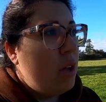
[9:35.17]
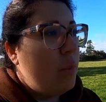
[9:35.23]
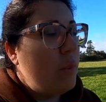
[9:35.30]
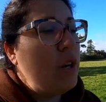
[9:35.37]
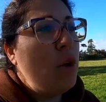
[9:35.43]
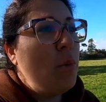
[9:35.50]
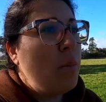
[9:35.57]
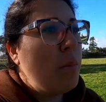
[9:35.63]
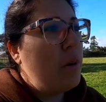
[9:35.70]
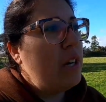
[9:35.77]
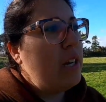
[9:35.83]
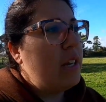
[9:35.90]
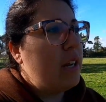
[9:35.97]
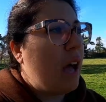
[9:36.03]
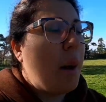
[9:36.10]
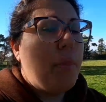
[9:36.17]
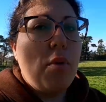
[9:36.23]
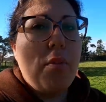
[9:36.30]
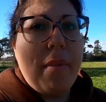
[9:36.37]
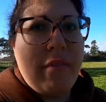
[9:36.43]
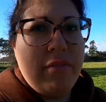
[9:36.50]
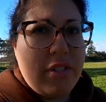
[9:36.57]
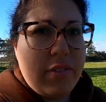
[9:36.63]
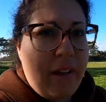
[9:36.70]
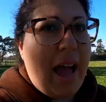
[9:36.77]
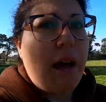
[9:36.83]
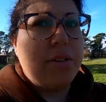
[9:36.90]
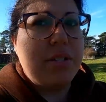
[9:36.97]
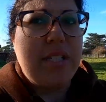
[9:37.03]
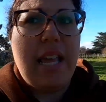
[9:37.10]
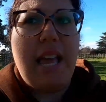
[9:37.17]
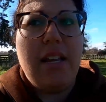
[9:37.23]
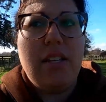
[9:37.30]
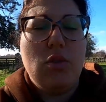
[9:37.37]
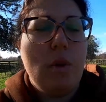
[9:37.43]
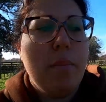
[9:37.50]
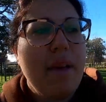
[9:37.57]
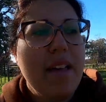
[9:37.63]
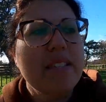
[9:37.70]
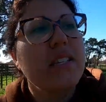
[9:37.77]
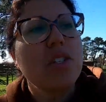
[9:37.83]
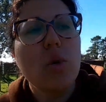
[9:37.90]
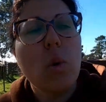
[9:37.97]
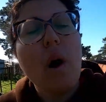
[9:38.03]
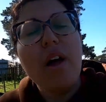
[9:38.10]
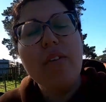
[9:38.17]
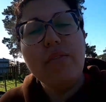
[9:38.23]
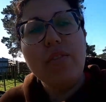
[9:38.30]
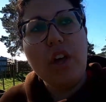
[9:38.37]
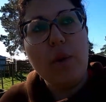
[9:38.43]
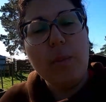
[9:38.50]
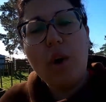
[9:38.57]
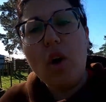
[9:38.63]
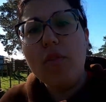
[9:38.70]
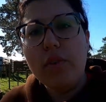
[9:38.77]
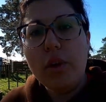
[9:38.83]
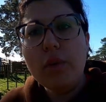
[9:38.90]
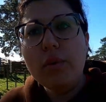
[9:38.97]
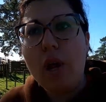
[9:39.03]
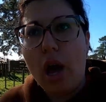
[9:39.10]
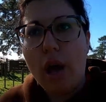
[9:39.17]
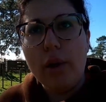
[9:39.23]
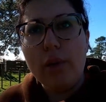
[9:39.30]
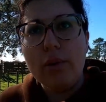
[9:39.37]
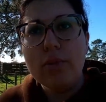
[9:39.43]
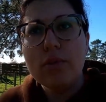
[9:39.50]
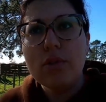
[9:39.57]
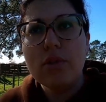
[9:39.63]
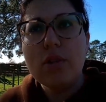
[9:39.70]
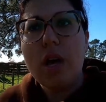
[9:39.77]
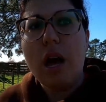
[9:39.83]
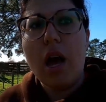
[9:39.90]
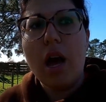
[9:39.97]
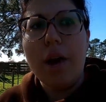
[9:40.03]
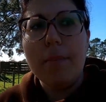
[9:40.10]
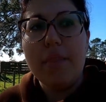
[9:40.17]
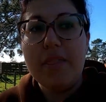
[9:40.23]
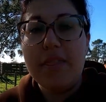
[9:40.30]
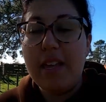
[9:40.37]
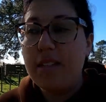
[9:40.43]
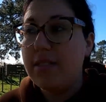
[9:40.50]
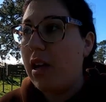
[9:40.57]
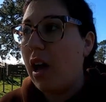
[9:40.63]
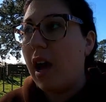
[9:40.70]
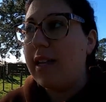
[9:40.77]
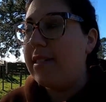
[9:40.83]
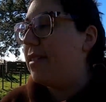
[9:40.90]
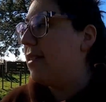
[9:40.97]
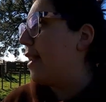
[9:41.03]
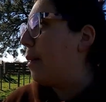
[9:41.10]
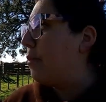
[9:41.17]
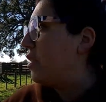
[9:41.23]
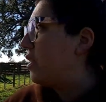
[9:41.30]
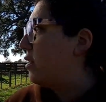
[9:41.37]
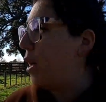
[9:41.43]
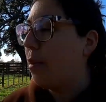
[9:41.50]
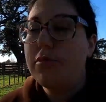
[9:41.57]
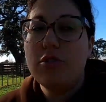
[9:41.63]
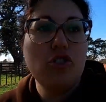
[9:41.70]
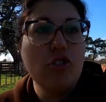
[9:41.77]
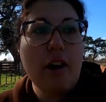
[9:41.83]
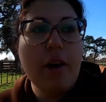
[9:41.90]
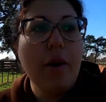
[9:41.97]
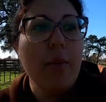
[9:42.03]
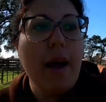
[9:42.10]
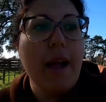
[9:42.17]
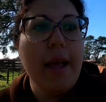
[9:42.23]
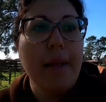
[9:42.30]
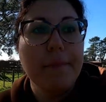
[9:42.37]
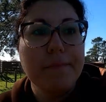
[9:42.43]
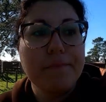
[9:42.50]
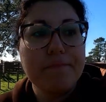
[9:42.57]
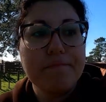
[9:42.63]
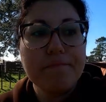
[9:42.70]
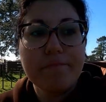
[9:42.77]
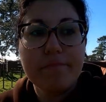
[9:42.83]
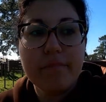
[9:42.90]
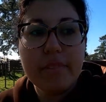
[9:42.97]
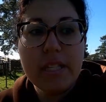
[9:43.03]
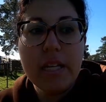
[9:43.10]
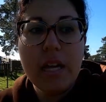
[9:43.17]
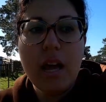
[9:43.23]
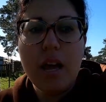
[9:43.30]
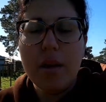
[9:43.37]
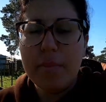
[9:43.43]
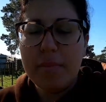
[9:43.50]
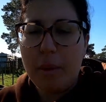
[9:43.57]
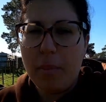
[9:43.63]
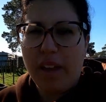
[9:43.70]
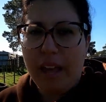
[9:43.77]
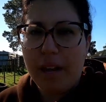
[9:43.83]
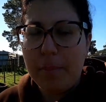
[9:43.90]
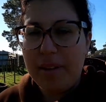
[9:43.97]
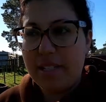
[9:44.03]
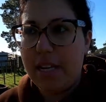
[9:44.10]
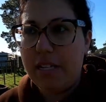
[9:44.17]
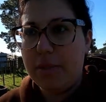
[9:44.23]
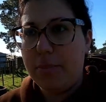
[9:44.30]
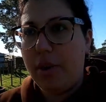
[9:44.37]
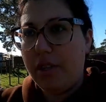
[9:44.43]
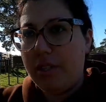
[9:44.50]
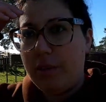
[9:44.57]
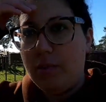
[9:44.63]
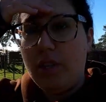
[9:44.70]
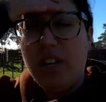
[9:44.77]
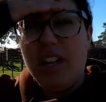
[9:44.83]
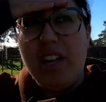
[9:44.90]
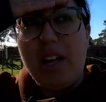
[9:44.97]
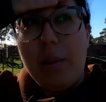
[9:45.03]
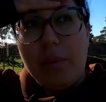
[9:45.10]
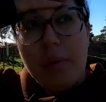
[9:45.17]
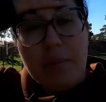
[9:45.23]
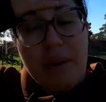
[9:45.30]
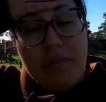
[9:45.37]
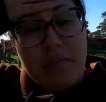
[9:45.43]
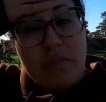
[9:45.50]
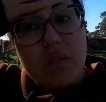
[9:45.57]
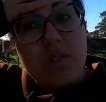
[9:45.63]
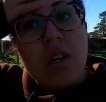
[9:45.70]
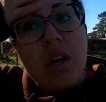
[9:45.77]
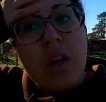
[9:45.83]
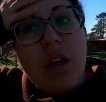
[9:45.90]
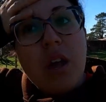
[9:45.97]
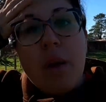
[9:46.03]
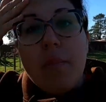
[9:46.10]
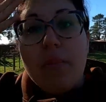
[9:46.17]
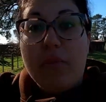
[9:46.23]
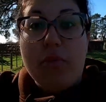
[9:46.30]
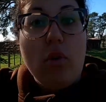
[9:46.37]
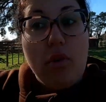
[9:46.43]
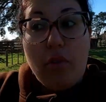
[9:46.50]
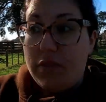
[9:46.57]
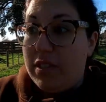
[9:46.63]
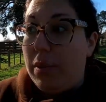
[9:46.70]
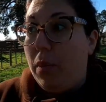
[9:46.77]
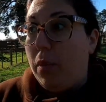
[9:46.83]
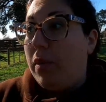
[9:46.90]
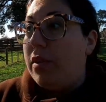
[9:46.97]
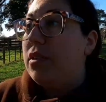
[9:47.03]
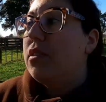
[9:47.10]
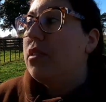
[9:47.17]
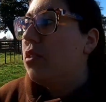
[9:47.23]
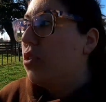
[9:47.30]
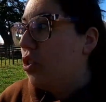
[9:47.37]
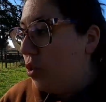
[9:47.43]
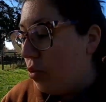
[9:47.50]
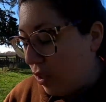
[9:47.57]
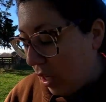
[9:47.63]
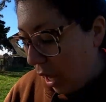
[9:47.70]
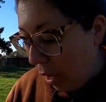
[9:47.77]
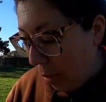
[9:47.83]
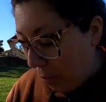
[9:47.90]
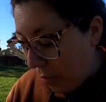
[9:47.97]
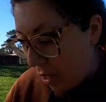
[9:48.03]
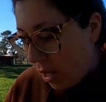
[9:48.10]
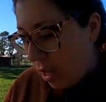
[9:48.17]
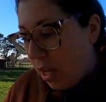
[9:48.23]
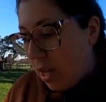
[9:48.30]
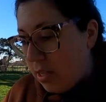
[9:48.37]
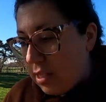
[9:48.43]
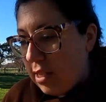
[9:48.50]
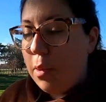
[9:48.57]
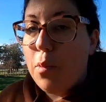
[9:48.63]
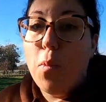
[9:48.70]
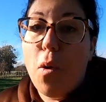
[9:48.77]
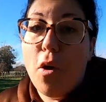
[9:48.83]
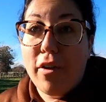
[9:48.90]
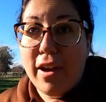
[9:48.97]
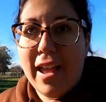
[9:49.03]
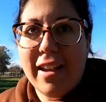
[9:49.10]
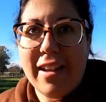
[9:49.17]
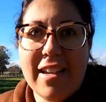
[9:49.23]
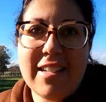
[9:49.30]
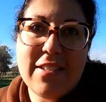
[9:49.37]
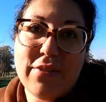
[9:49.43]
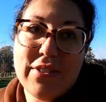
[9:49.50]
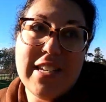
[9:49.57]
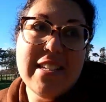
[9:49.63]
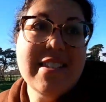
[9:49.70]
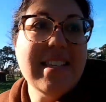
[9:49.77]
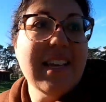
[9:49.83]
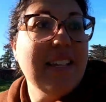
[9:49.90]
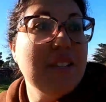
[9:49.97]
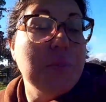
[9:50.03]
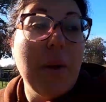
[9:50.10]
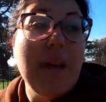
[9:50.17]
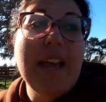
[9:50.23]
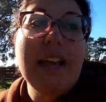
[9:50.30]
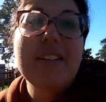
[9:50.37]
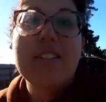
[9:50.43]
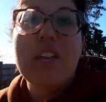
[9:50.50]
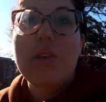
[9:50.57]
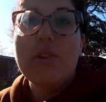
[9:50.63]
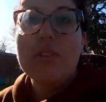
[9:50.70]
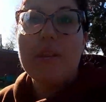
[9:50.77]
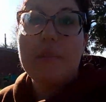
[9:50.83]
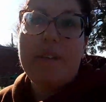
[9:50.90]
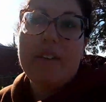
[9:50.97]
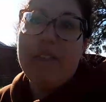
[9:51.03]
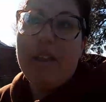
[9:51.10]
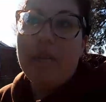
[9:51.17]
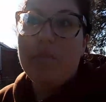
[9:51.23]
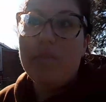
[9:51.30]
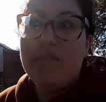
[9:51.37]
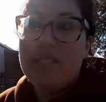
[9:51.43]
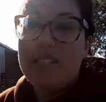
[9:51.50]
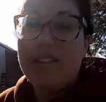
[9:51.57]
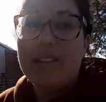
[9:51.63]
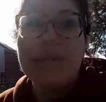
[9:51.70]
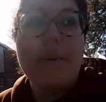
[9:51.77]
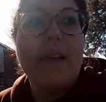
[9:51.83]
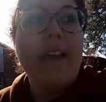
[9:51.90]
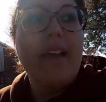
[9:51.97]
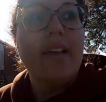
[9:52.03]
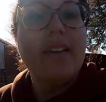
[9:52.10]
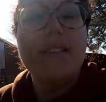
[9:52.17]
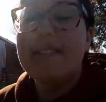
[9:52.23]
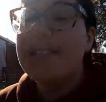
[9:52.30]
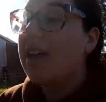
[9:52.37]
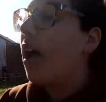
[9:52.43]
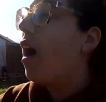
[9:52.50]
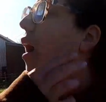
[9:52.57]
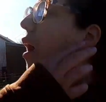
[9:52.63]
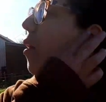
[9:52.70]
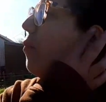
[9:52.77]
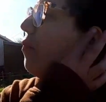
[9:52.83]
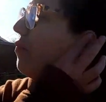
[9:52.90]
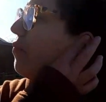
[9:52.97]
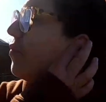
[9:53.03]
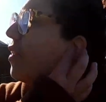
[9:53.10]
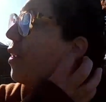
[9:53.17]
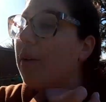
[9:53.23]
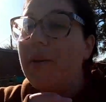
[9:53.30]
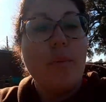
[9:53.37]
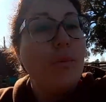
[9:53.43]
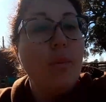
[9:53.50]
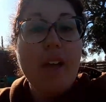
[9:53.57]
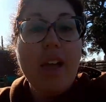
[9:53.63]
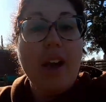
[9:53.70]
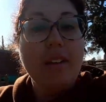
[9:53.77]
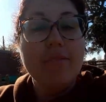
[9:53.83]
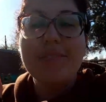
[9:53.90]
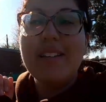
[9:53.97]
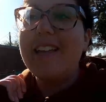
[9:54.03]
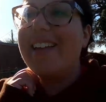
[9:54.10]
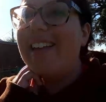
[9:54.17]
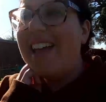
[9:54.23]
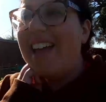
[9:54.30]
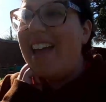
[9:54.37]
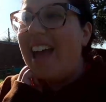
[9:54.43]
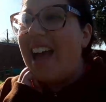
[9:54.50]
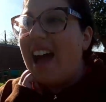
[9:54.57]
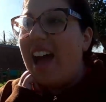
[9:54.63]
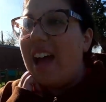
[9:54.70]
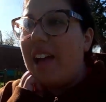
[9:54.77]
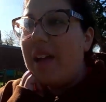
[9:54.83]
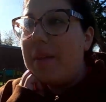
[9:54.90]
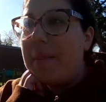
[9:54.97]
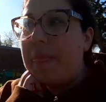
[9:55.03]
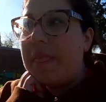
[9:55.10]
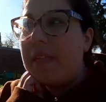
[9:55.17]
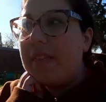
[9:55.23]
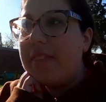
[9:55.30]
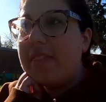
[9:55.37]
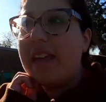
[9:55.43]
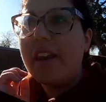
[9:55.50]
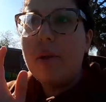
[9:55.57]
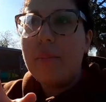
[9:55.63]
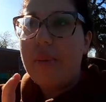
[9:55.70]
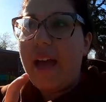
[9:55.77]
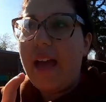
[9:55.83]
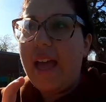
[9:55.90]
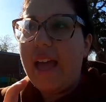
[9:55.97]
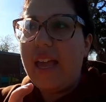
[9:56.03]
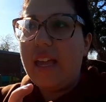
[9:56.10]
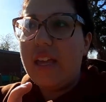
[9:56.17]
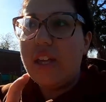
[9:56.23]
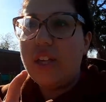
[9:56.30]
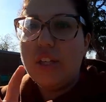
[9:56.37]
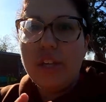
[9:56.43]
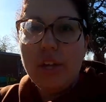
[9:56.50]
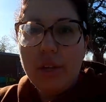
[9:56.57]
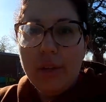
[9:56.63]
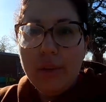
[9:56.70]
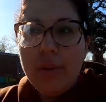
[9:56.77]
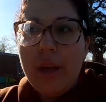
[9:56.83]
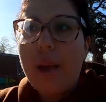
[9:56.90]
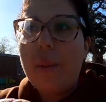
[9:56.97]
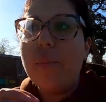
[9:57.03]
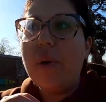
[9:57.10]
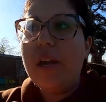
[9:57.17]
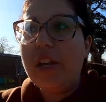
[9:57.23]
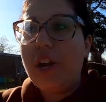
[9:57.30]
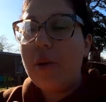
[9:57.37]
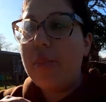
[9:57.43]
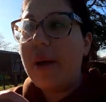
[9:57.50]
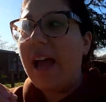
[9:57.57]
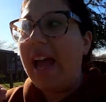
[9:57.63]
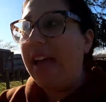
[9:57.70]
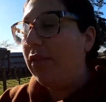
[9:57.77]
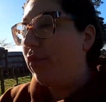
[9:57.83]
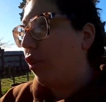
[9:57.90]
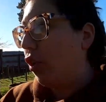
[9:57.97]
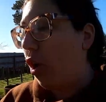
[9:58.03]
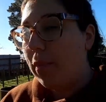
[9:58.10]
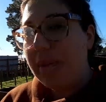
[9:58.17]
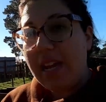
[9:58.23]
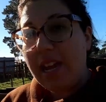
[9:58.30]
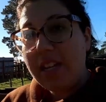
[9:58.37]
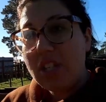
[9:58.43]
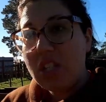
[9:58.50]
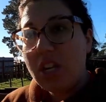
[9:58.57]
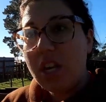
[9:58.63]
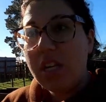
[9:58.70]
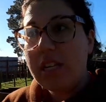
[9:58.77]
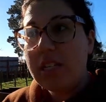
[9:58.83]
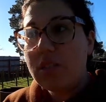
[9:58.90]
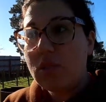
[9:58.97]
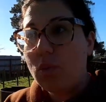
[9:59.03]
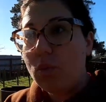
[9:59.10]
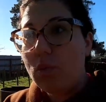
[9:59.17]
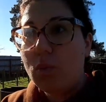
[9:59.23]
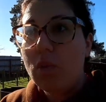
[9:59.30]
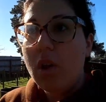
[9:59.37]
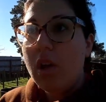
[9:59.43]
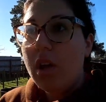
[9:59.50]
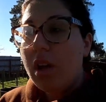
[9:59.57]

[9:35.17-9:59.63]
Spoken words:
we knew we wanted a couple months of house sitting, so we messaged quite a few. We got a few no's, but these guys snapped us up straight away. They were getting a bit desperate because it was only a couple of months before obviously we were due to come, so they were worrying because obviously it's 6 weeks. Who's going to be available for 6 weeks? We are. They don't pay you and we don't pay for accommodation. It's all